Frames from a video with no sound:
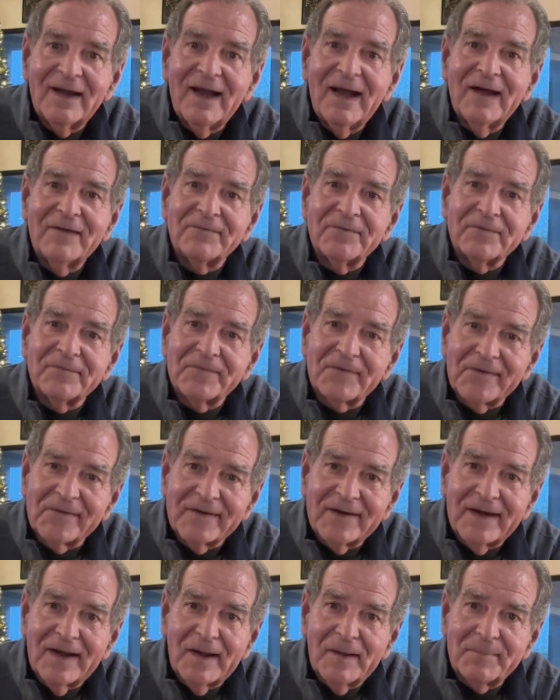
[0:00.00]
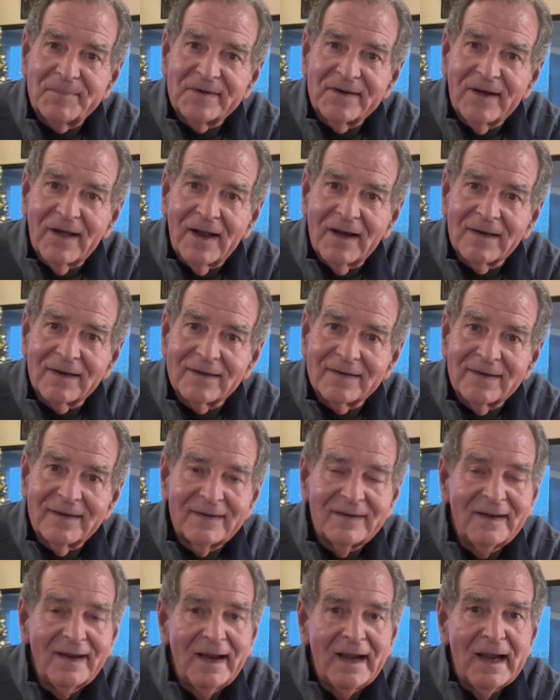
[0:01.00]
have a very happy
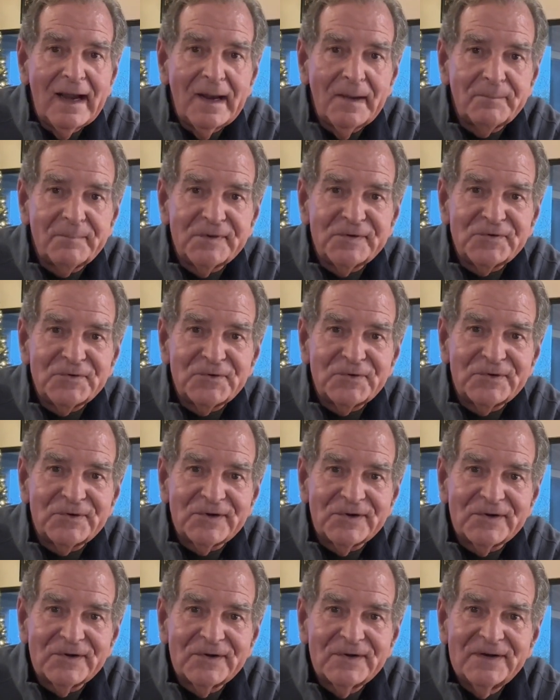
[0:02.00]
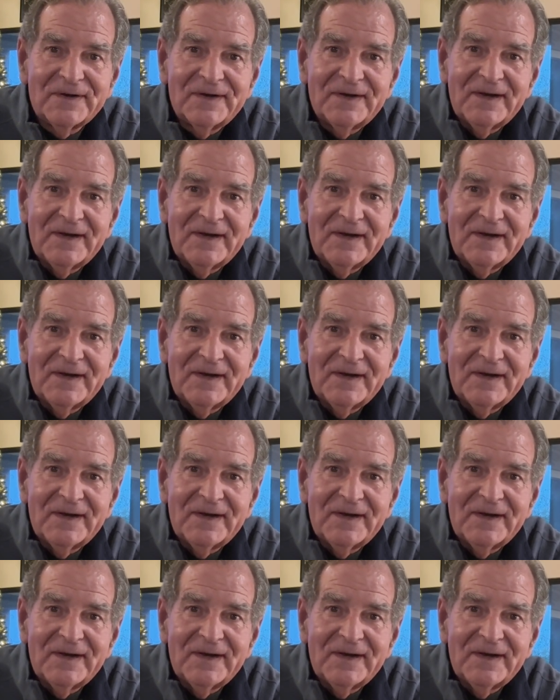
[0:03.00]
holiday, happy New Year,